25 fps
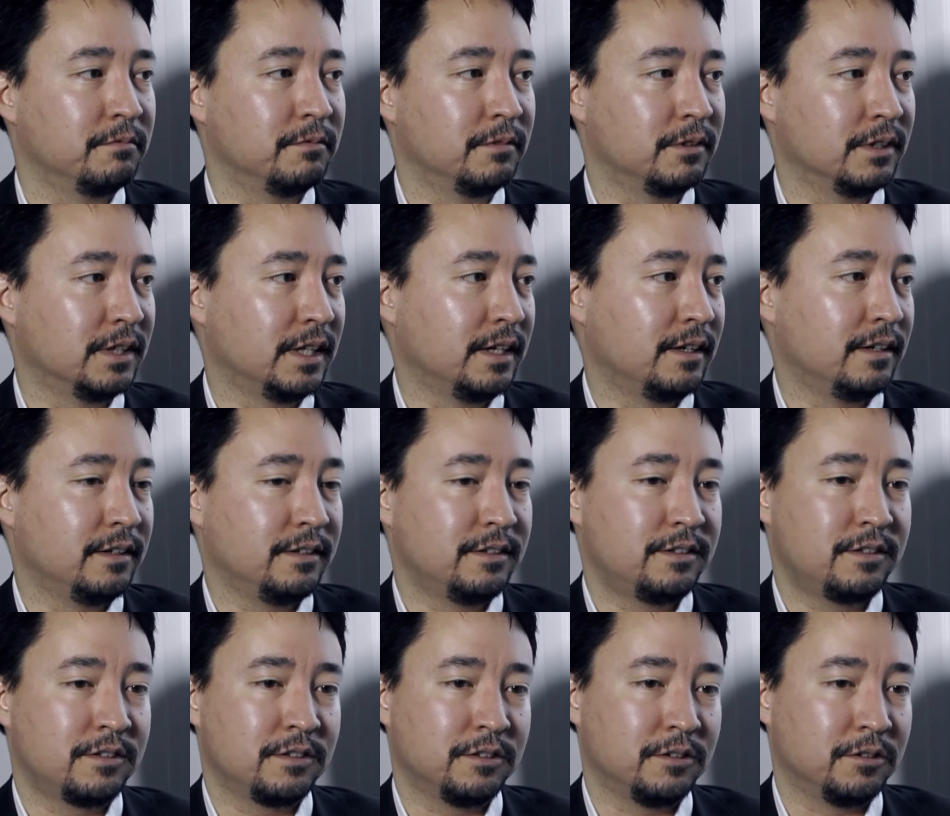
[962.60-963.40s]

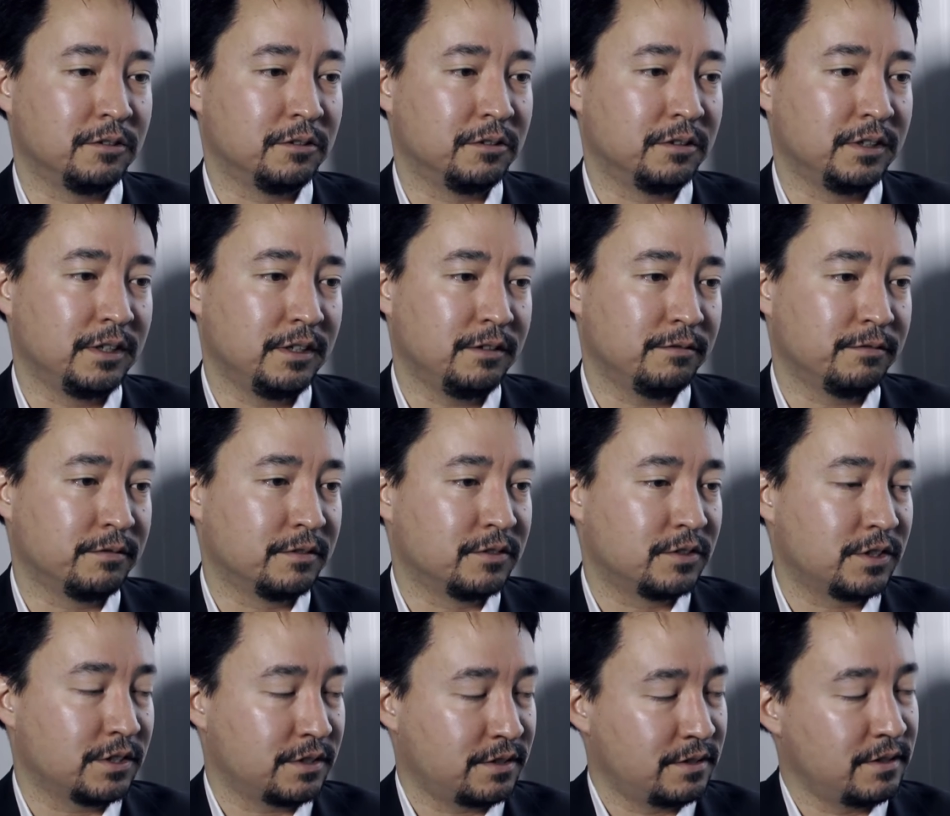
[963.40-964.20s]
related to
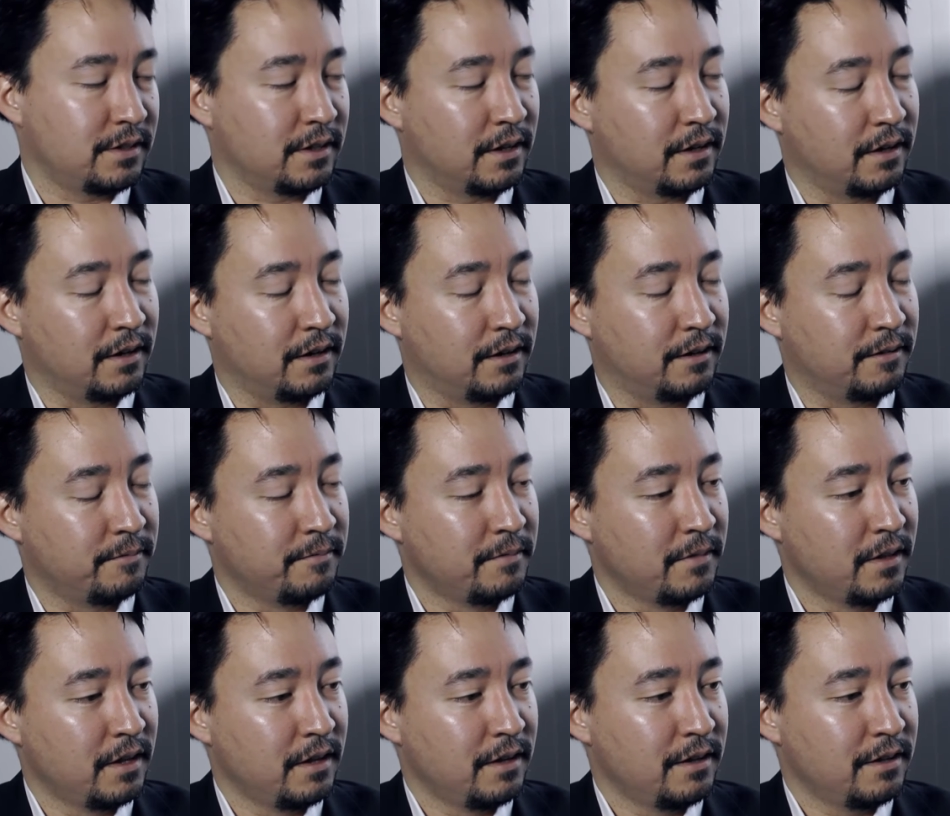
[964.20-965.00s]
even just the
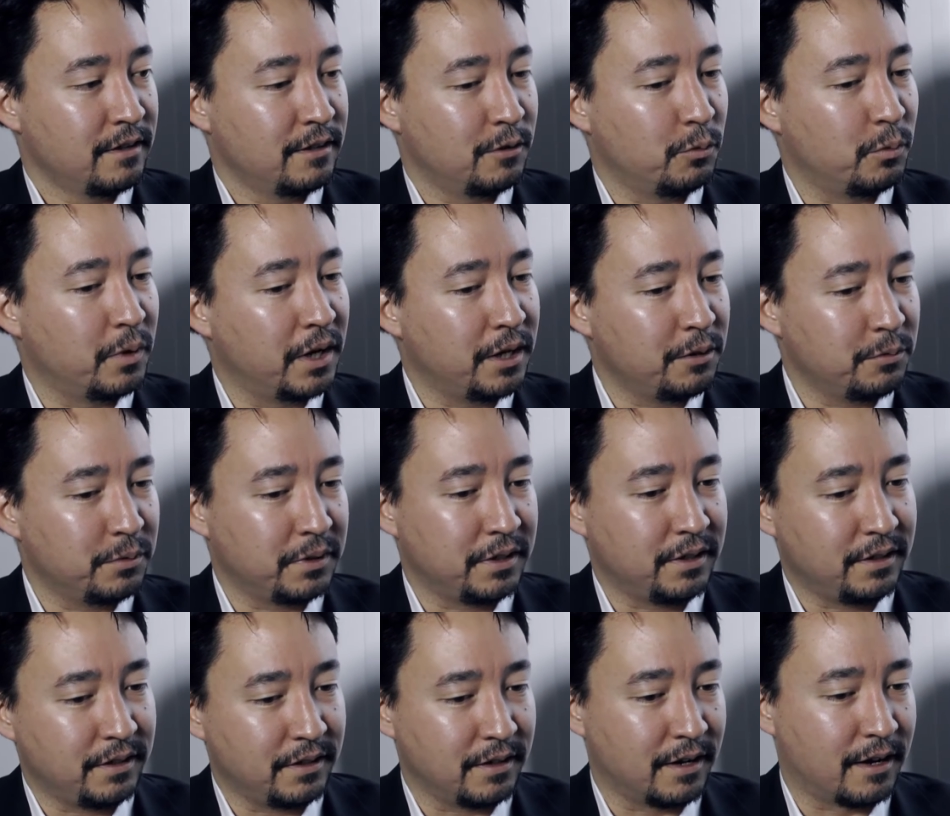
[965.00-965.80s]
way
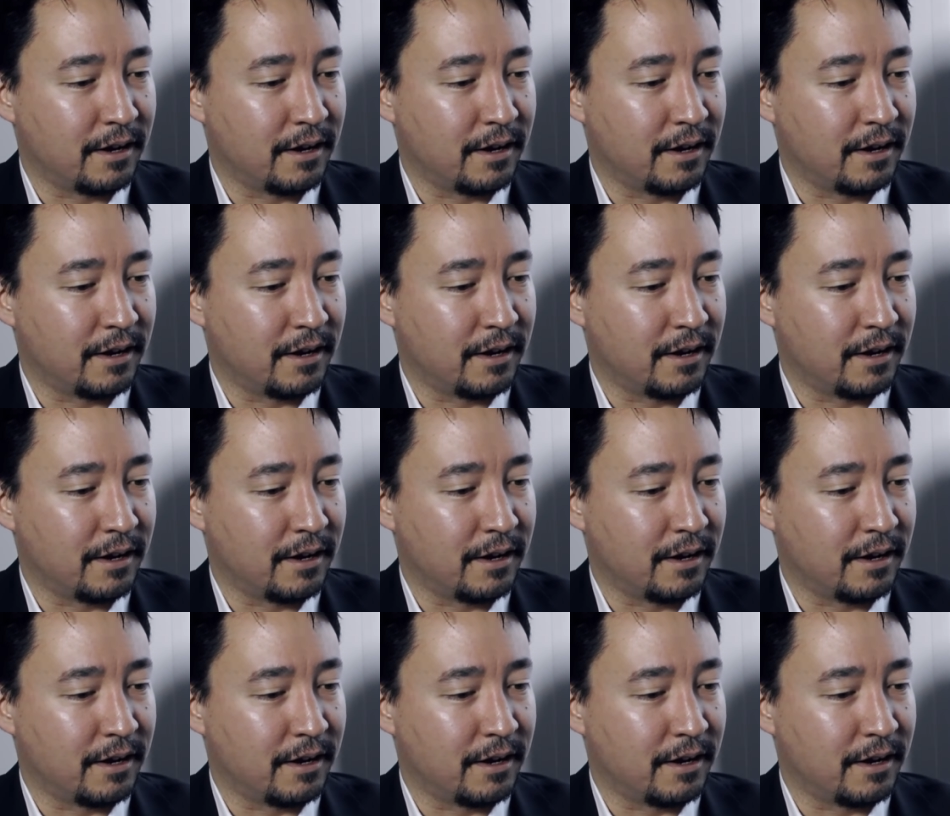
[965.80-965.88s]
we